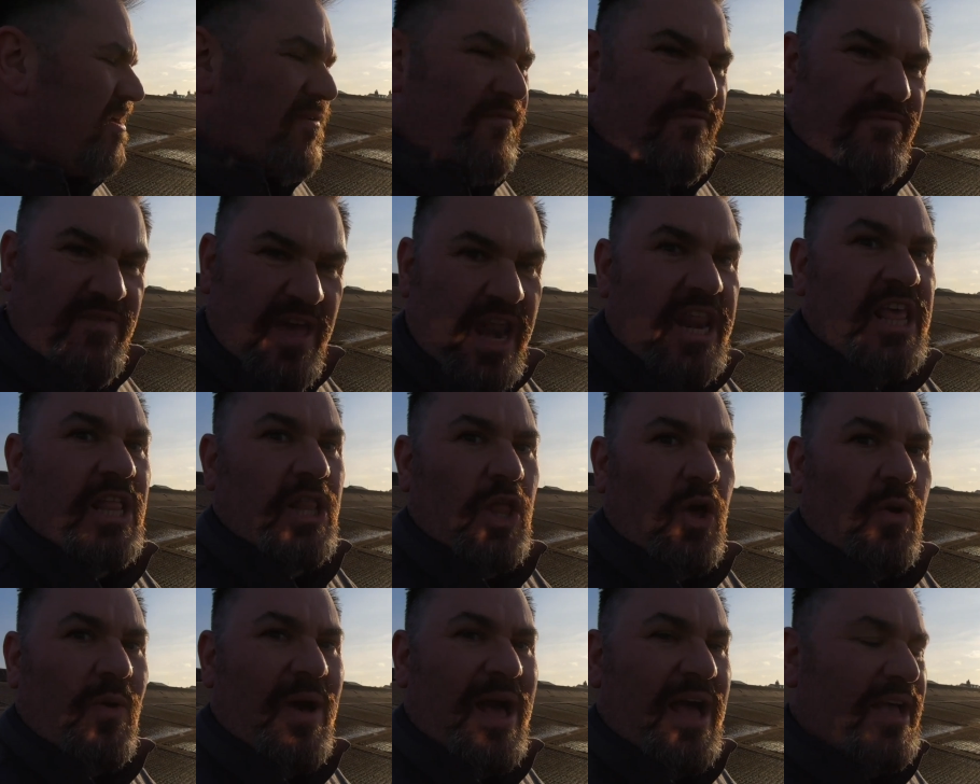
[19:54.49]
Very
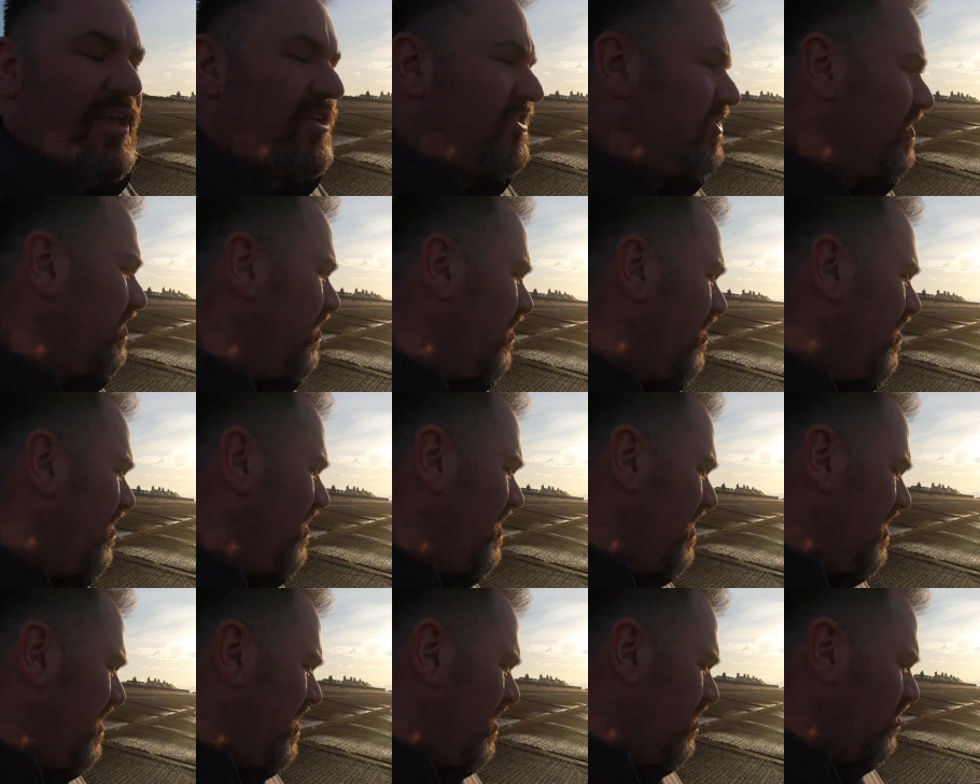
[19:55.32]
low ISO.
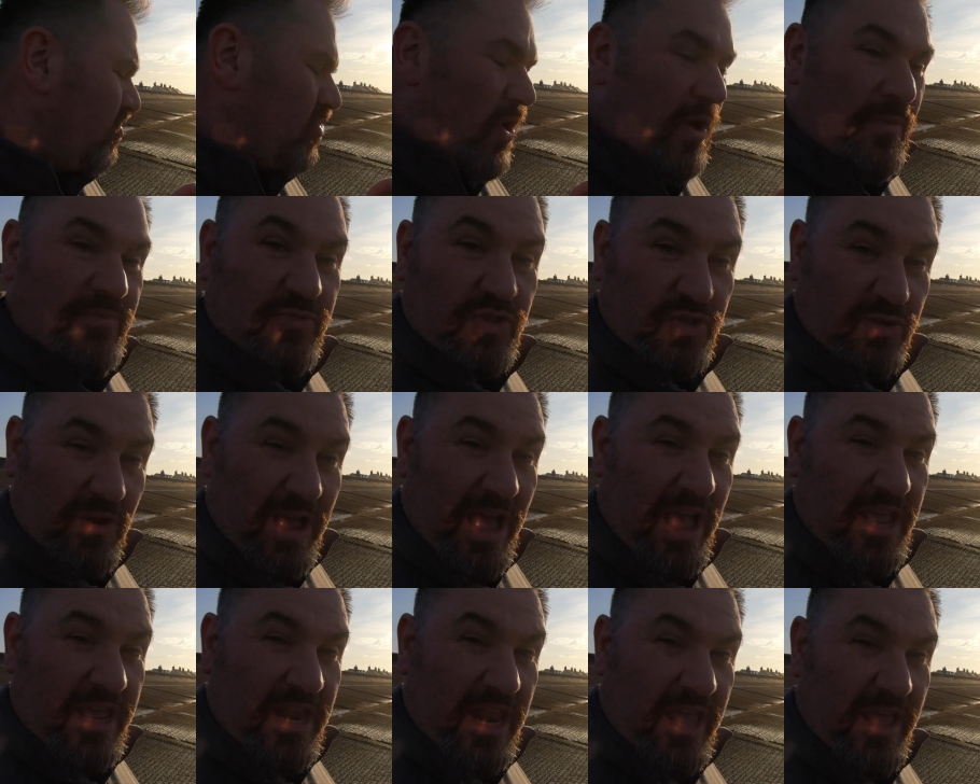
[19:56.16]
So I'm
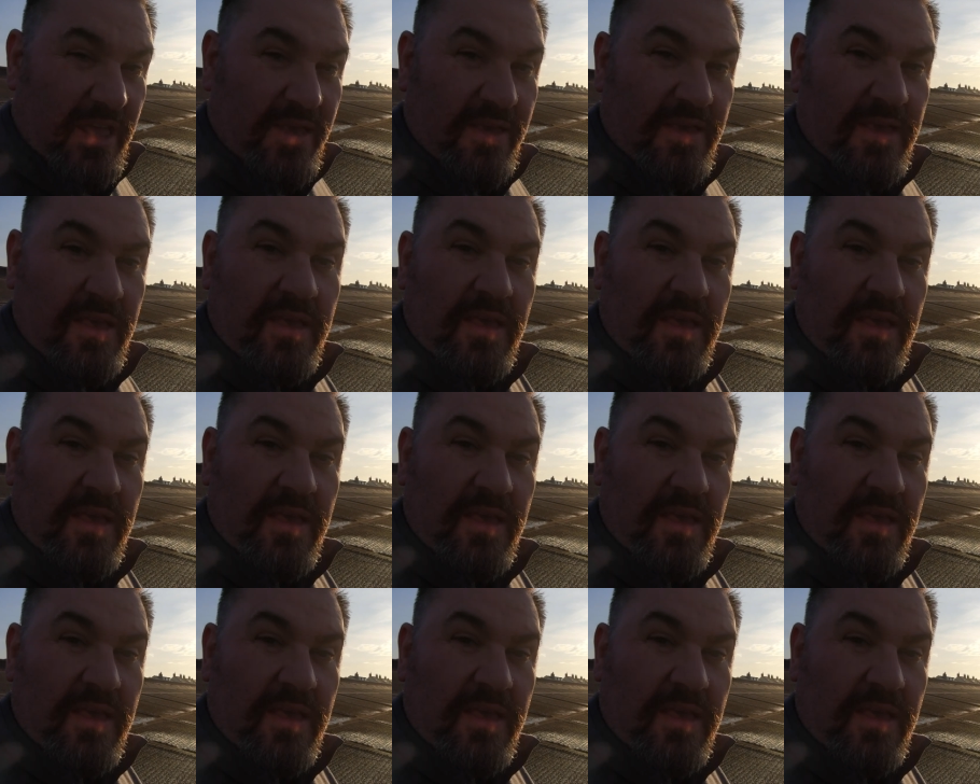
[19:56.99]
trying it.